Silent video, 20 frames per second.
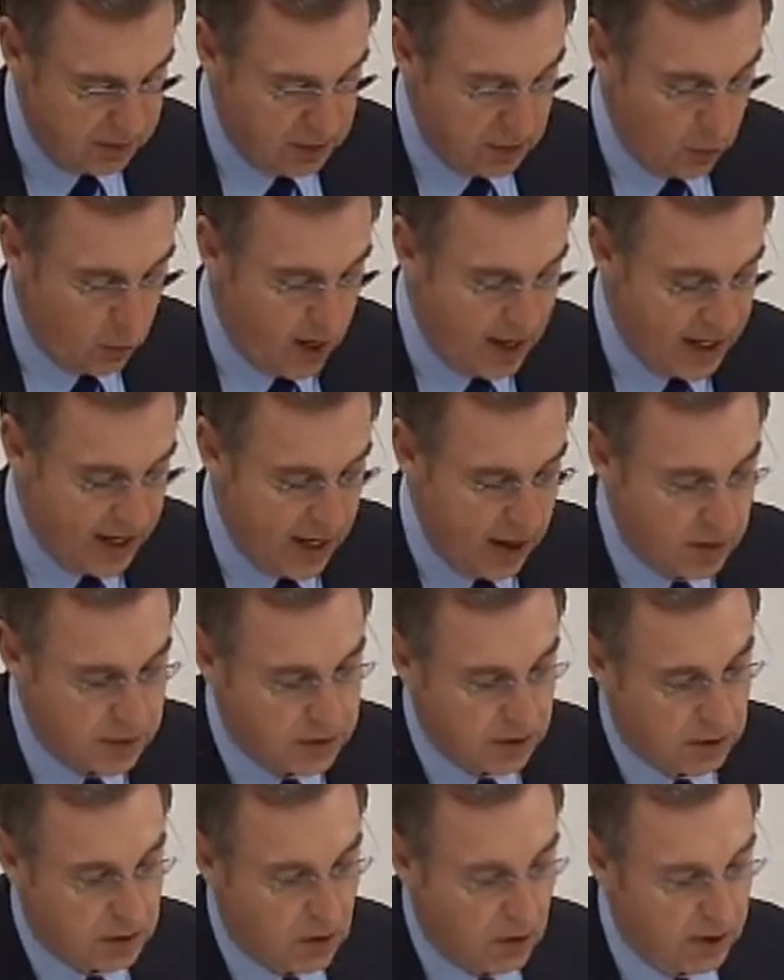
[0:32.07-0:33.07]
in the White House
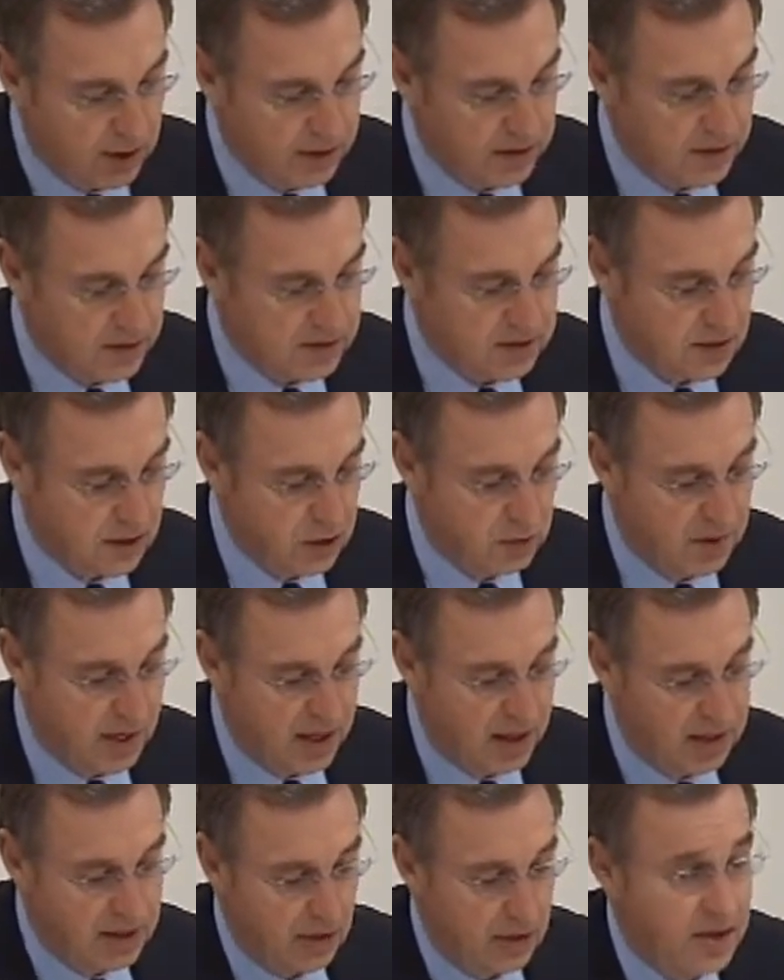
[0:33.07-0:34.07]
are calling this a
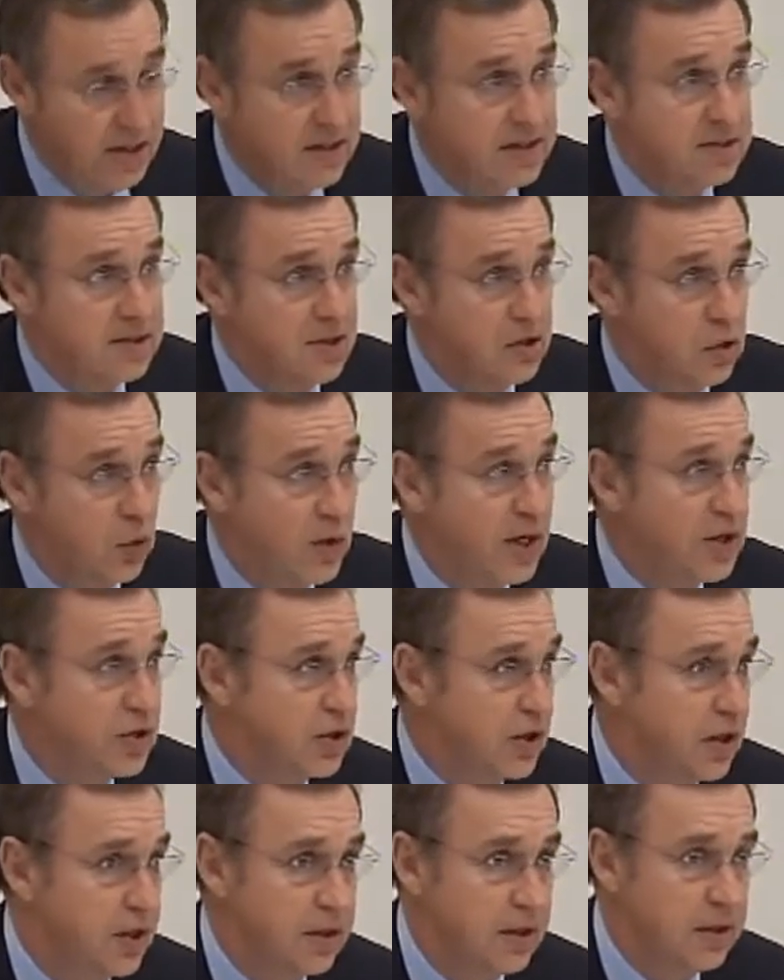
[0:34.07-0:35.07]
humanitarian
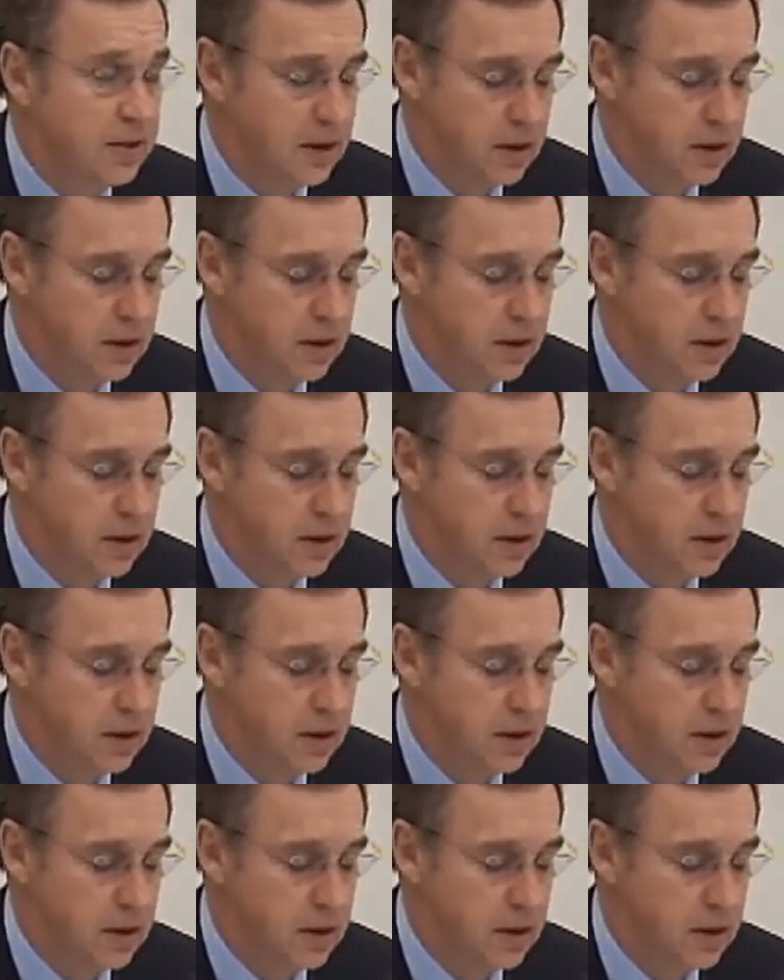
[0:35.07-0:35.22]
situation.